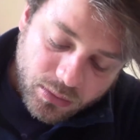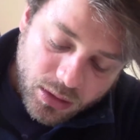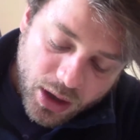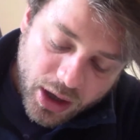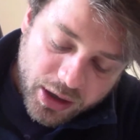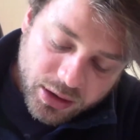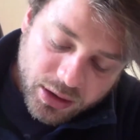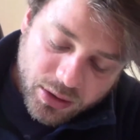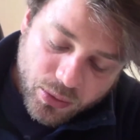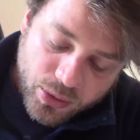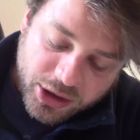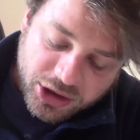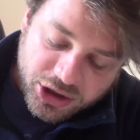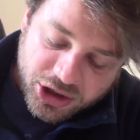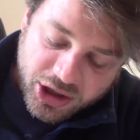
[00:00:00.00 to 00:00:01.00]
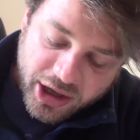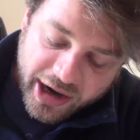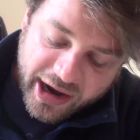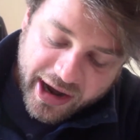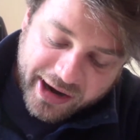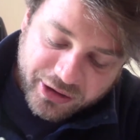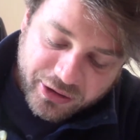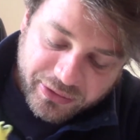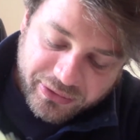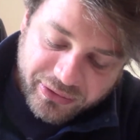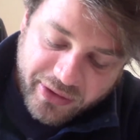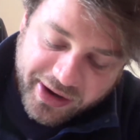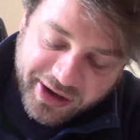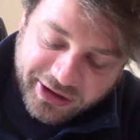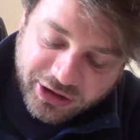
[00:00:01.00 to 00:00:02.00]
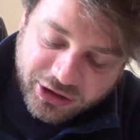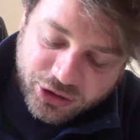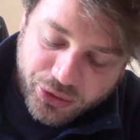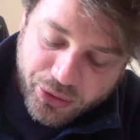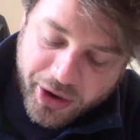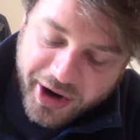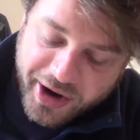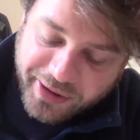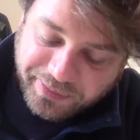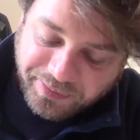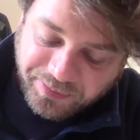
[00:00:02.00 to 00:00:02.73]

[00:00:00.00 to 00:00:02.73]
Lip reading: in which kind of history